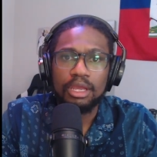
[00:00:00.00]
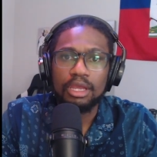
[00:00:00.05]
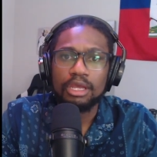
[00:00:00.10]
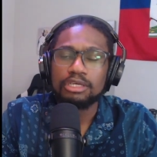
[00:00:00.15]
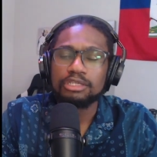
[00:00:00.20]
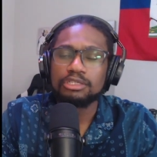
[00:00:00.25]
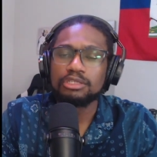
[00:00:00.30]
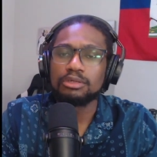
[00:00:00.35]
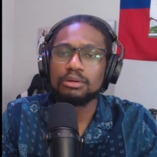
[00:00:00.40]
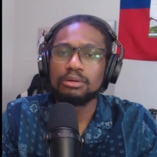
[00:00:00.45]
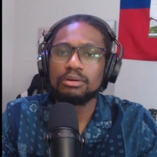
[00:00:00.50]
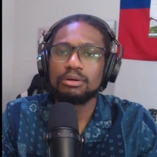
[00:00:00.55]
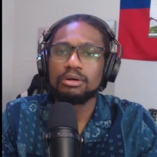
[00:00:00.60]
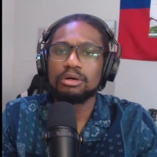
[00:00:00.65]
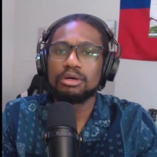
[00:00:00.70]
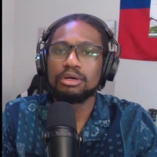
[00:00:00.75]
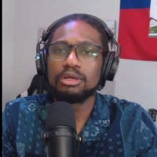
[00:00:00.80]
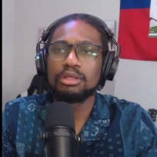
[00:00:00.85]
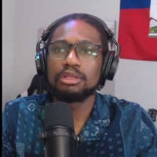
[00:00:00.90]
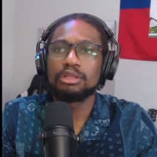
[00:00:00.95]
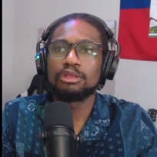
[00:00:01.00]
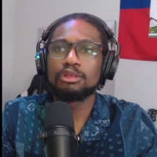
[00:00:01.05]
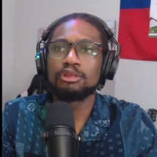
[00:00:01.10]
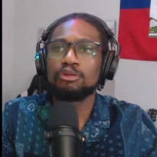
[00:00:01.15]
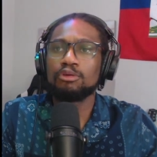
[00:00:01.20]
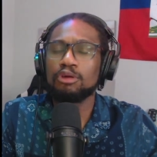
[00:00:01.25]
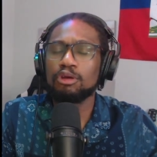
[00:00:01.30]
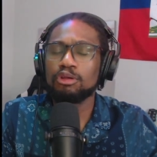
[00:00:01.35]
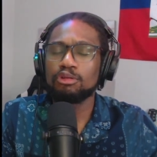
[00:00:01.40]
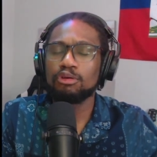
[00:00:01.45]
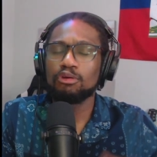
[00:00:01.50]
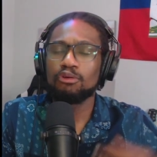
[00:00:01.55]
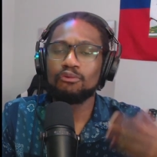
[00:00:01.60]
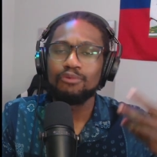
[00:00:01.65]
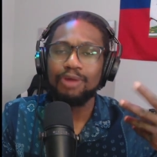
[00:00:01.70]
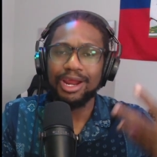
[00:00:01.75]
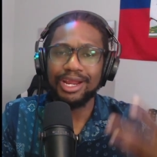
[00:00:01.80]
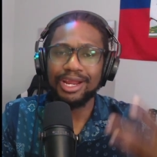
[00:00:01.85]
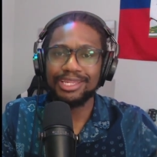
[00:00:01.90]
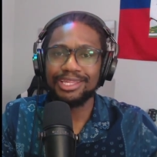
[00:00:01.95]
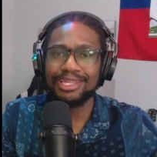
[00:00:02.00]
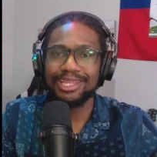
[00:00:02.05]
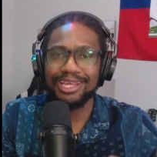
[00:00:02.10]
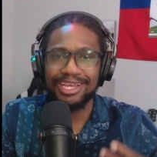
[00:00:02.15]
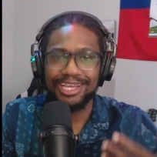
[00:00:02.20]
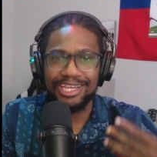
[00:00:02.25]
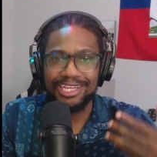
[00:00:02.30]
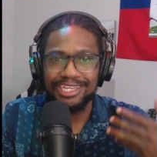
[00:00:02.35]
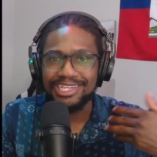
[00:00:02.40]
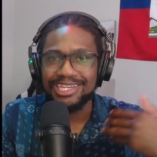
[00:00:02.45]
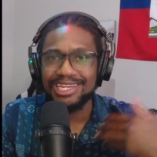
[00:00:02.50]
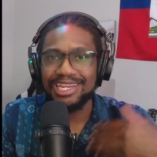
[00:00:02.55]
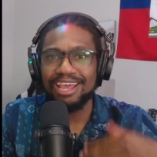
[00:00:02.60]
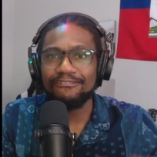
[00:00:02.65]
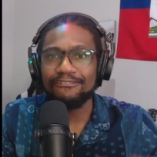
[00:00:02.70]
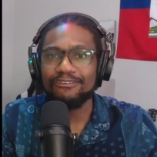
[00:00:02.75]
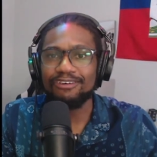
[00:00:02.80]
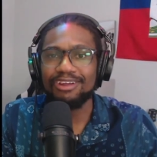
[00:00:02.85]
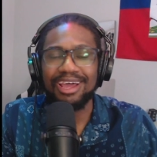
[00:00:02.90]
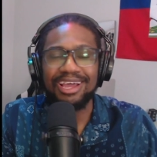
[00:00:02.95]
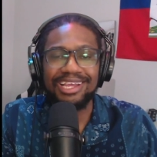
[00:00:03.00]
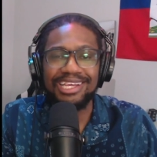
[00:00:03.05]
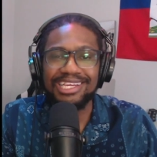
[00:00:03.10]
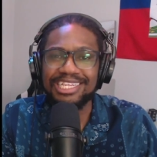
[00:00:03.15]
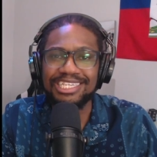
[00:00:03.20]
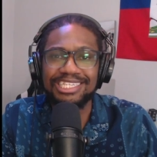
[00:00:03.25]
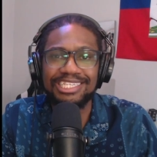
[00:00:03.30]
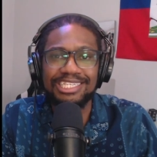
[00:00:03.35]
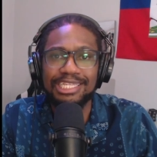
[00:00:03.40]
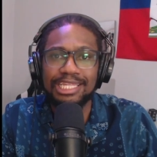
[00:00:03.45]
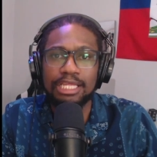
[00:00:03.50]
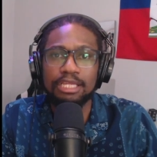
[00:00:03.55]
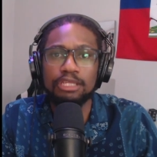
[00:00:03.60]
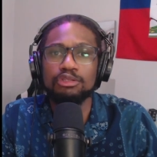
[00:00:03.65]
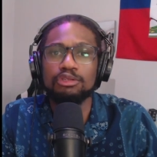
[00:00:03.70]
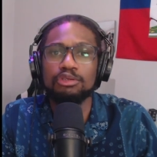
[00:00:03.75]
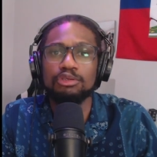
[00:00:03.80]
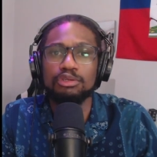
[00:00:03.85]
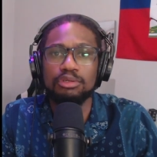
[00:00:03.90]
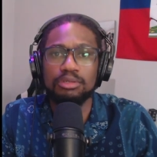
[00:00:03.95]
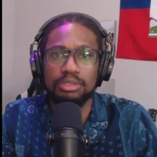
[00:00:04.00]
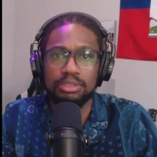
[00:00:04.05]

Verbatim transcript: So doing the right thing is never an easy thing to do.